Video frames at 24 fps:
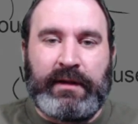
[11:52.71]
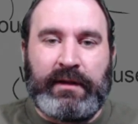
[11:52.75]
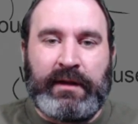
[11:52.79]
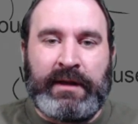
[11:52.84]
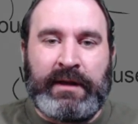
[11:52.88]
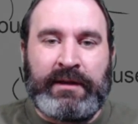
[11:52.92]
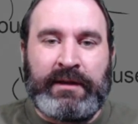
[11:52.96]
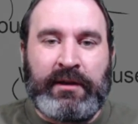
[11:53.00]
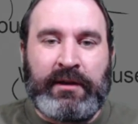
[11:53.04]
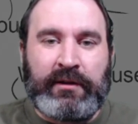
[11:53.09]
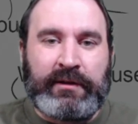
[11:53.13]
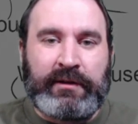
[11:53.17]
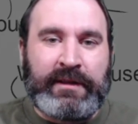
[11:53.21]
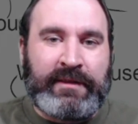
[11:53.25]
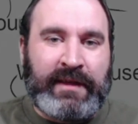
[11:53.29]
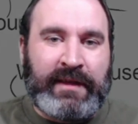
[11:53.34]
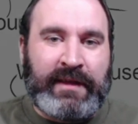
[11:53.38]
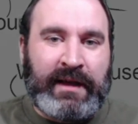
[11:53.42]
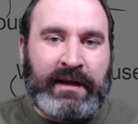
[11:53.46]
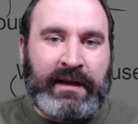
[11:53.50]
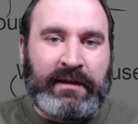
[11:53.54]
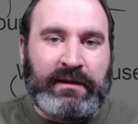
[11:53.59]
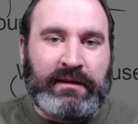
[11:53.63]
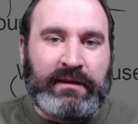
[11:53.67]
And not only
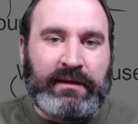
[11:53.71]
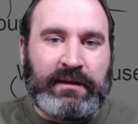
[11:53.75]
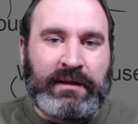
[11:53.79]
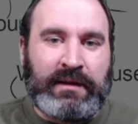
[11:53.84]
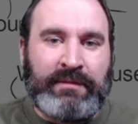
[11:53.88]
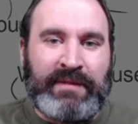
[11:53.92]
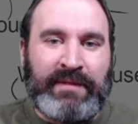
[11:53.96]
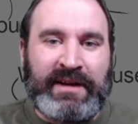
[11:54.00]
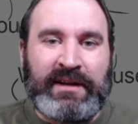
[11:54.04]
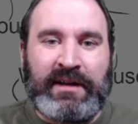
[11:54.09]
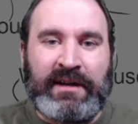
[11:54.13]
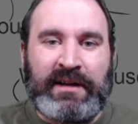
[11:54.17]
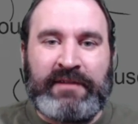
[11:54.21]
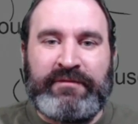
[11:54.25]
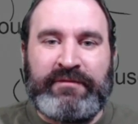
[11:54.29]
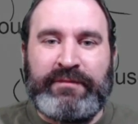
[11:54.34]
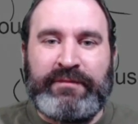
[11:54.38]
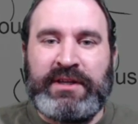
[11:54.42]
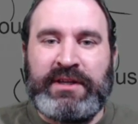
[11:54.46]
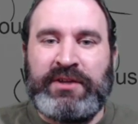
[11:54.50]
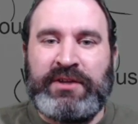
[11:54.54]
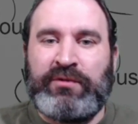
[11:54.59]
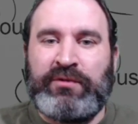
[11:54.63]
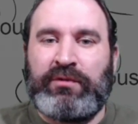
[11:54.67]
that, it might not even
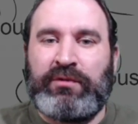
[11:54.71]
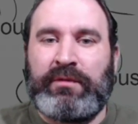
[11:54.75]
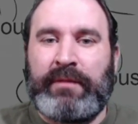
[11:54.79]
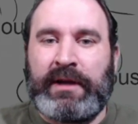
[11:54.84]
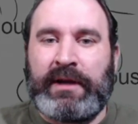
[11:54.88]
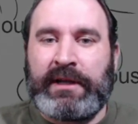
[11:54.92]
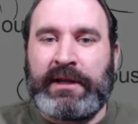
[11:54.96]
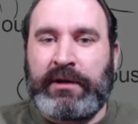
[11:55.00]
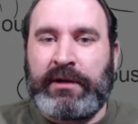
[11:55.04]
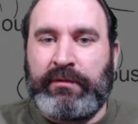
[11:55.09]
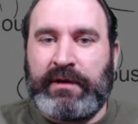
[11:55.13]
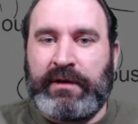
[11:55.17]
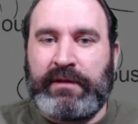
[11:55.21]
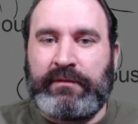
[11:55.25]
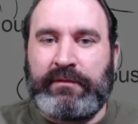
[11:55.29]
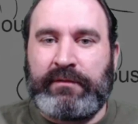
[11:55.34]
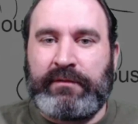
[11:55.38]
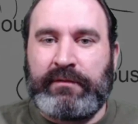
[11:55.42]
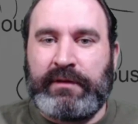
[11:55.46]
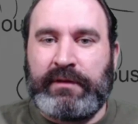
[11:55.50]
be your microwave.